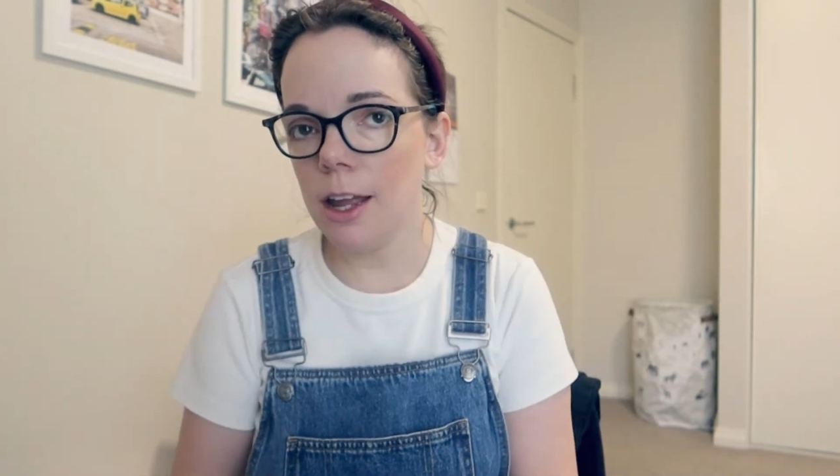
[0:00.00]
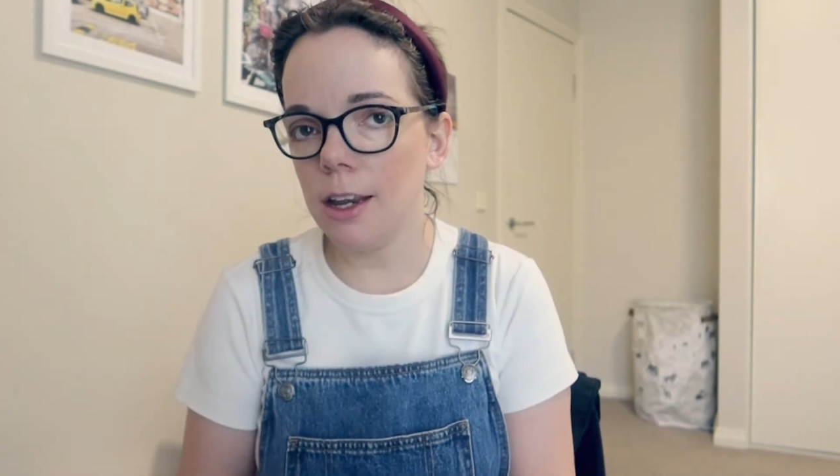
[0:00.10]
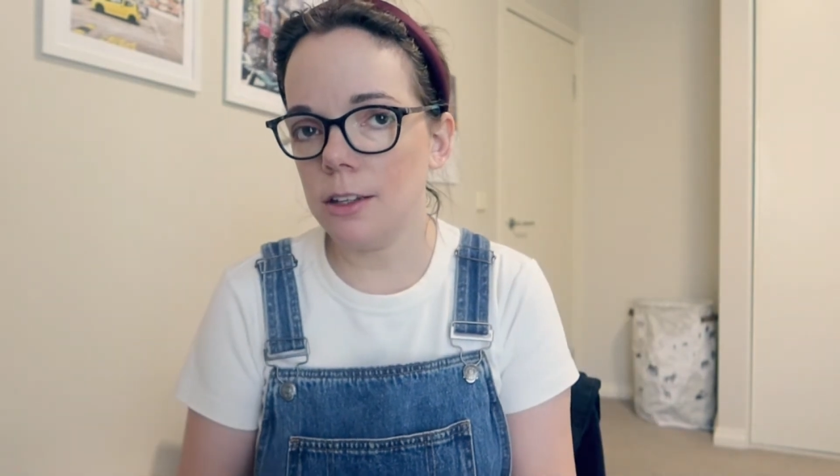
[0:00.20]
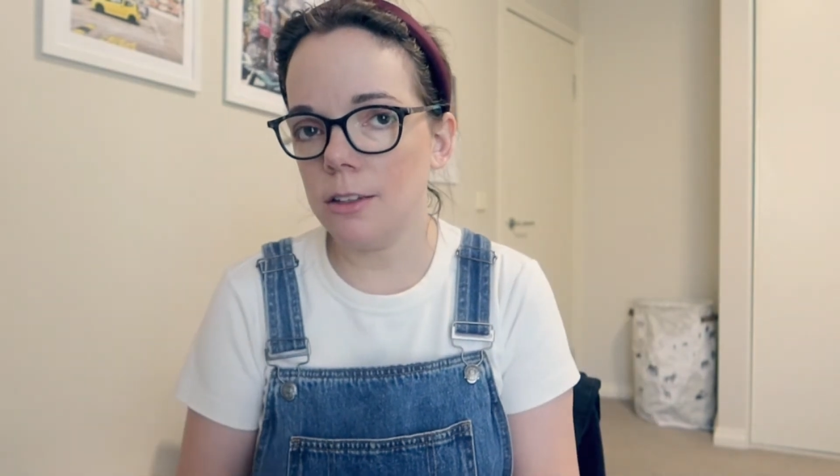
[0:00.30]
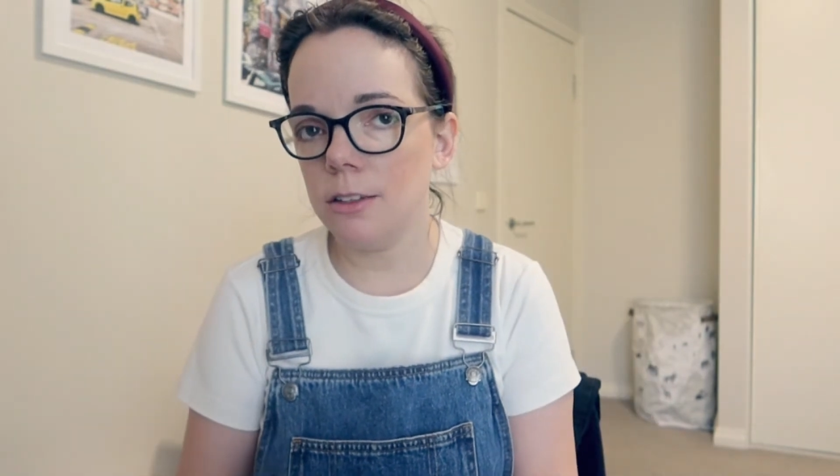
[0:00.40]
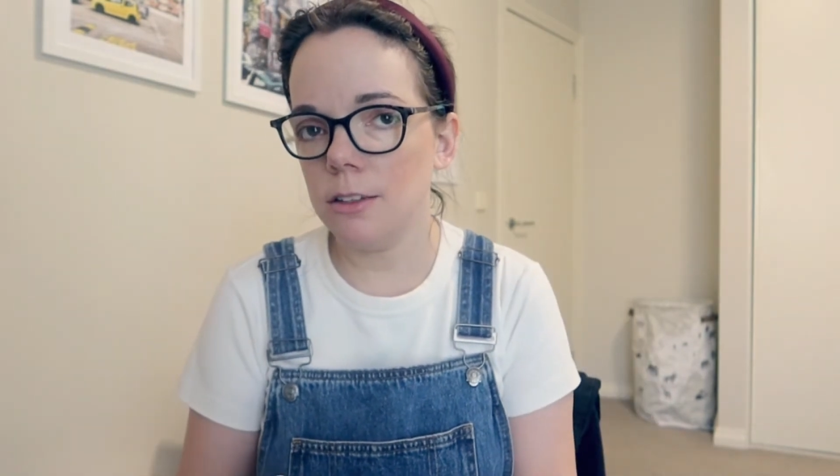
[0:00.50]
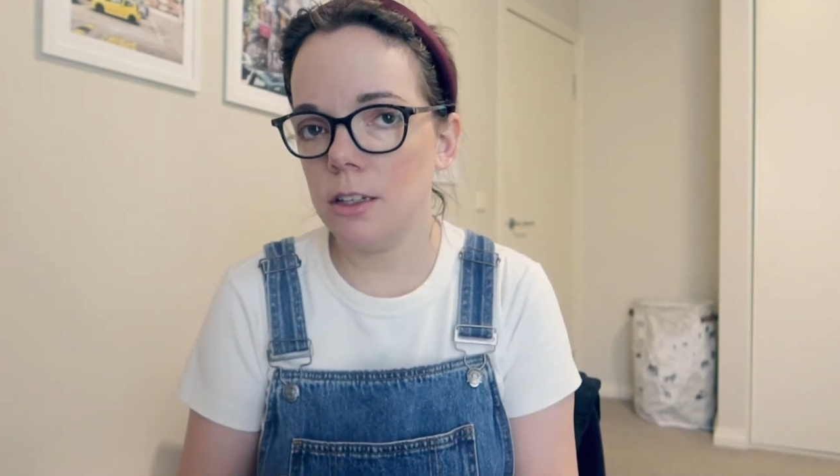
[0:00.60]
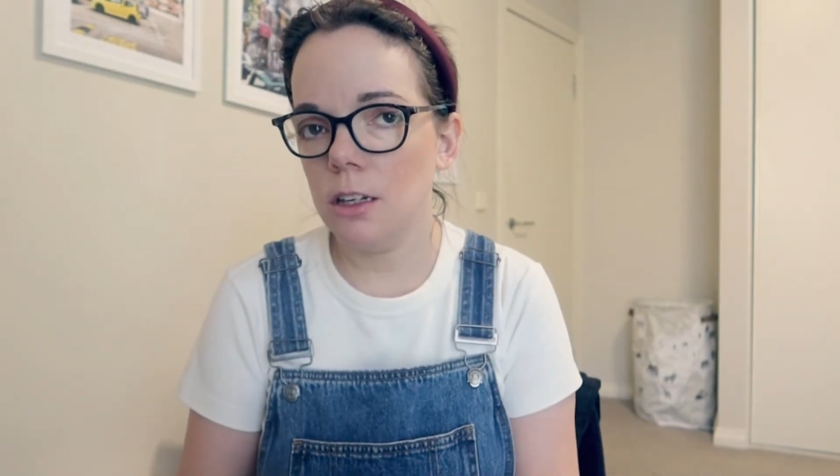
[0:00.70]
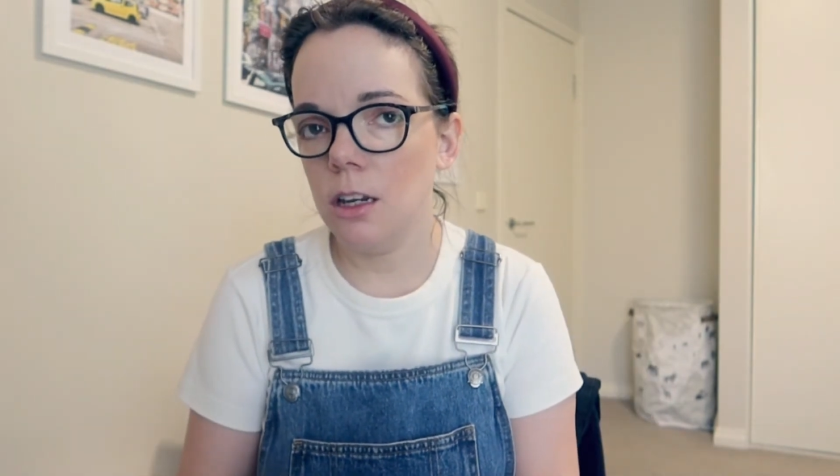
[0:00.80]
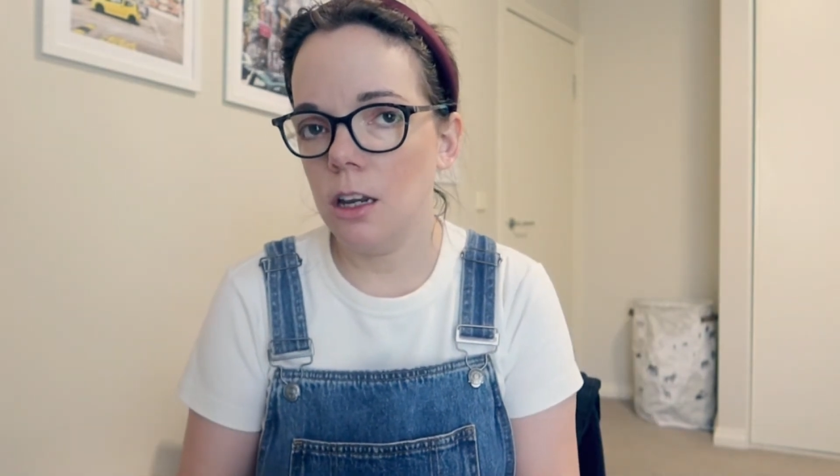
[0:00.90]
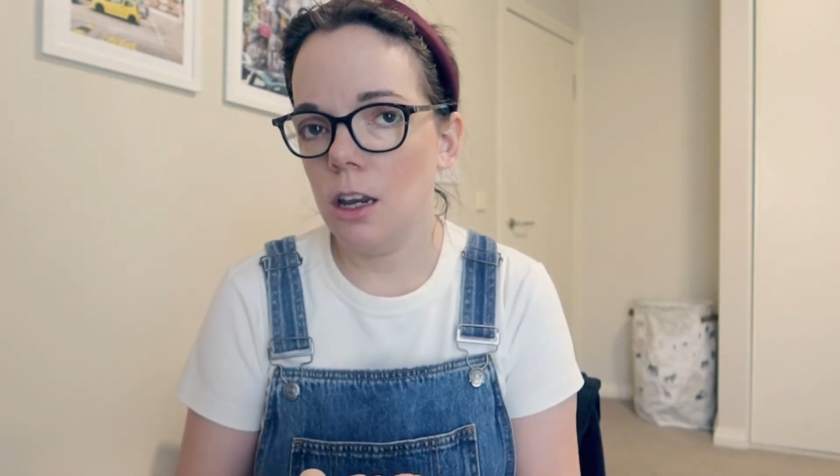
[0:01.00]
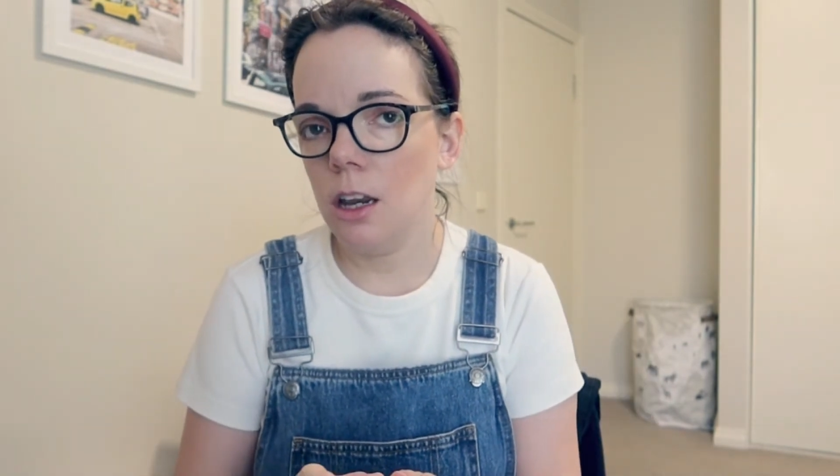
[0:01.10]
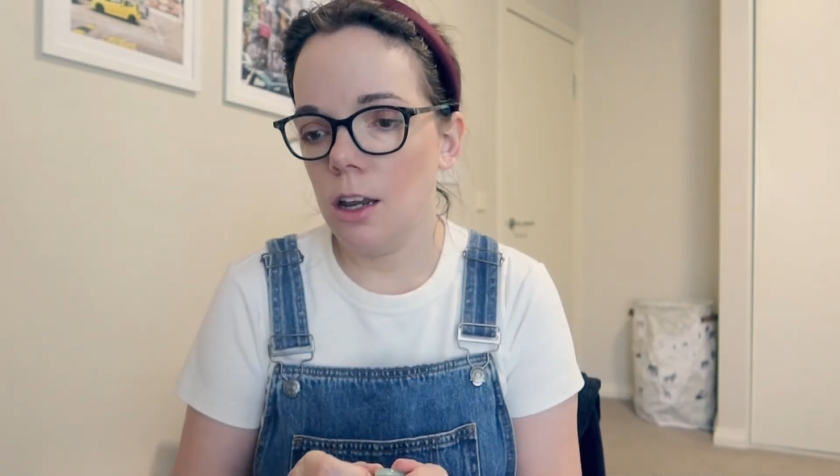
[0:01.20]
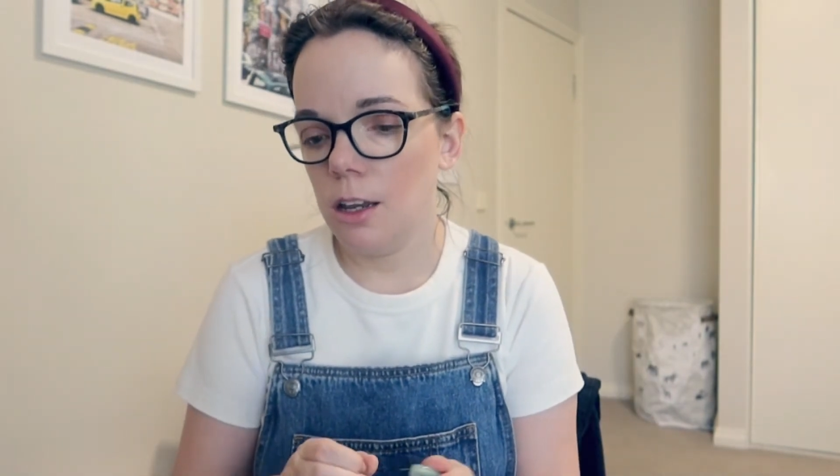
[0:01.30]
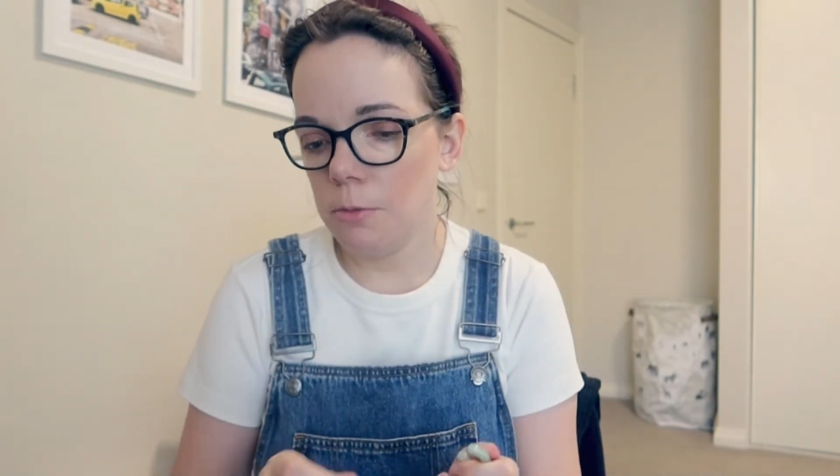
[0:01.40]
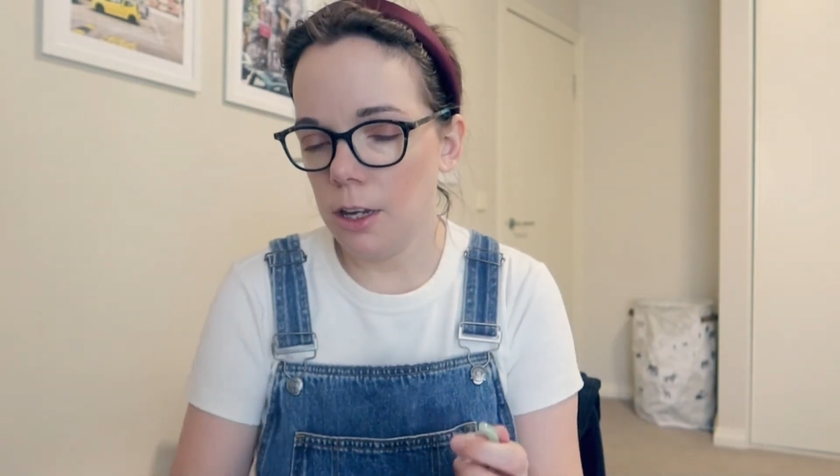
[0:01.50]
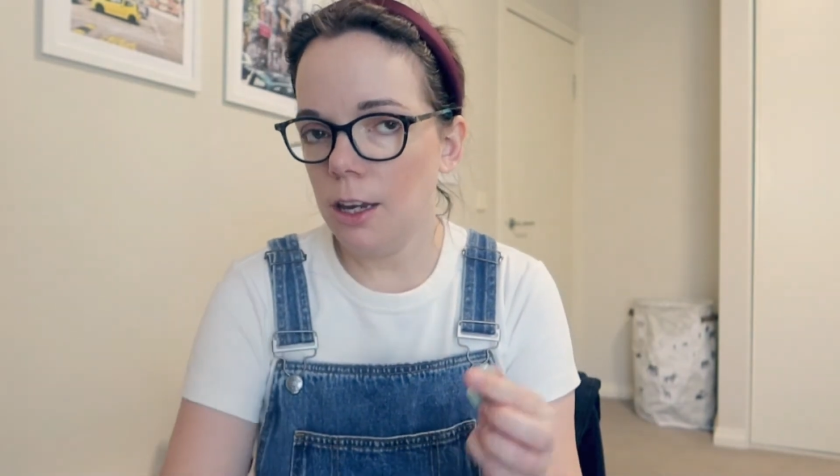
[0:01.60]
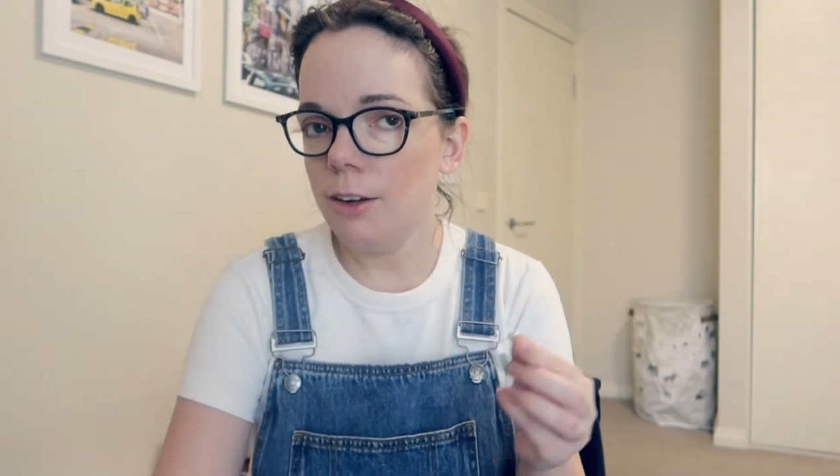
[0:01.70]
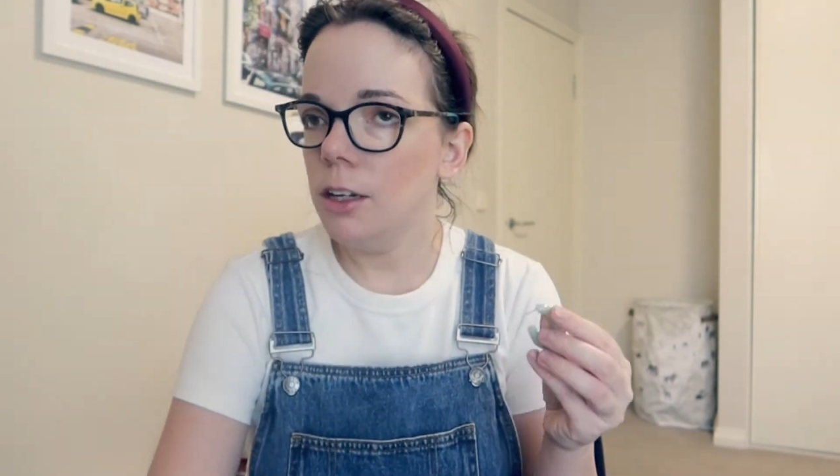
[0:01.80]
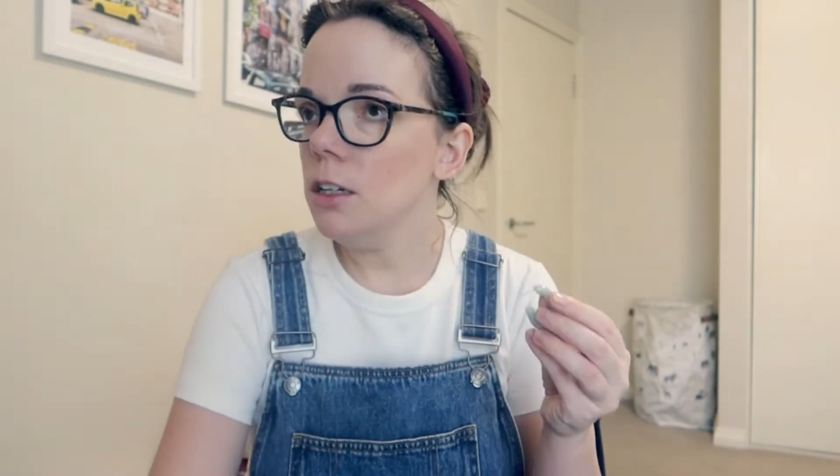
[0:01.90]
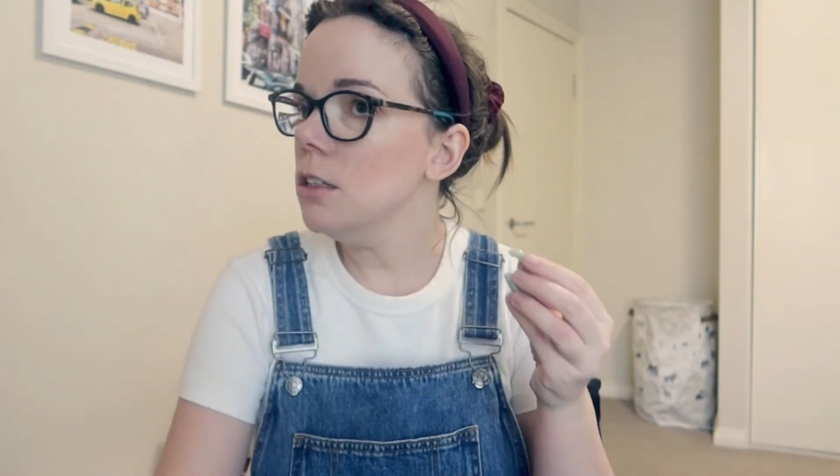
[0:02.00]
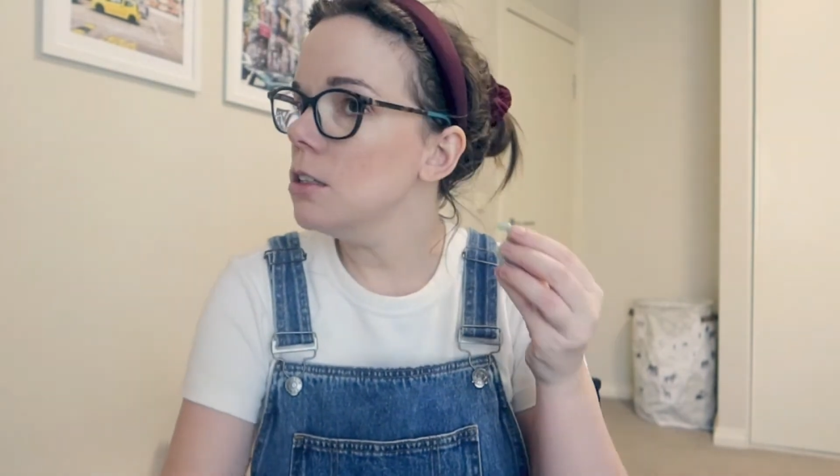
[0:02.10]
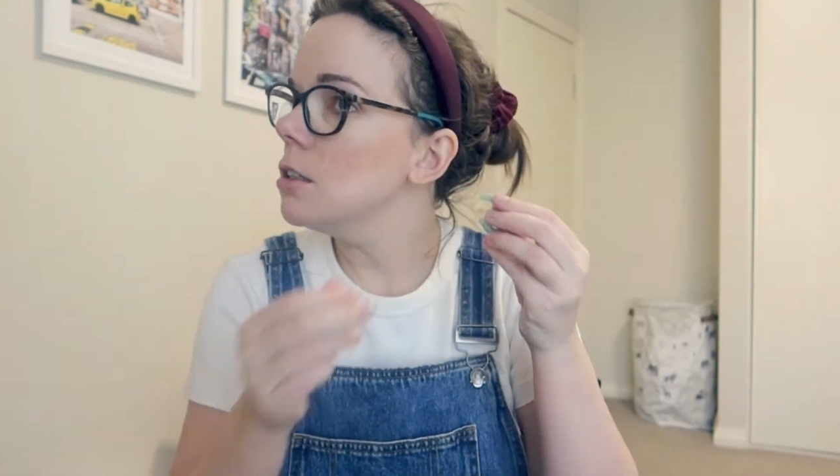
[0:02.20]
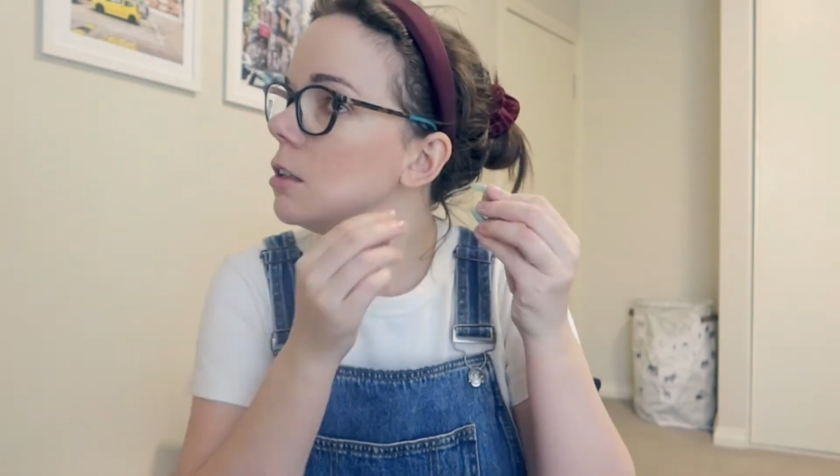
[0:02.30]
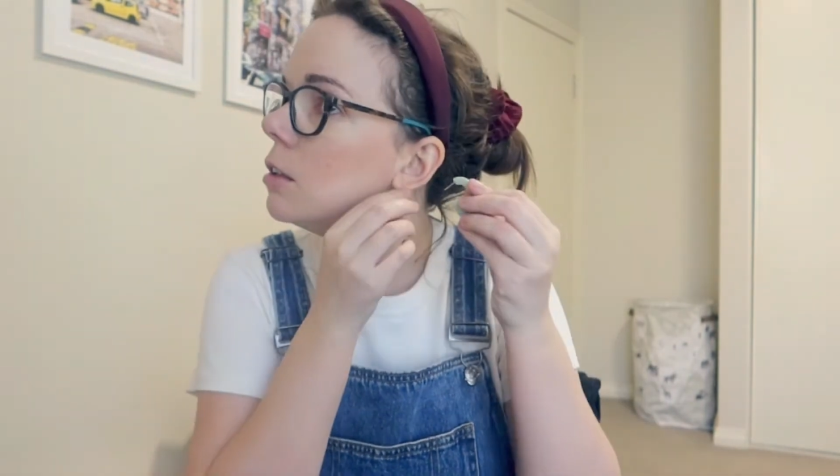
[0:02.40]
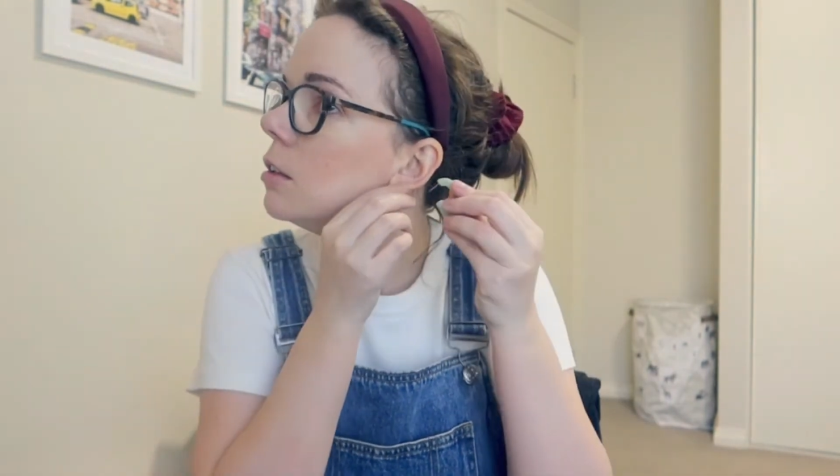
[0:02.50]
and my earrings.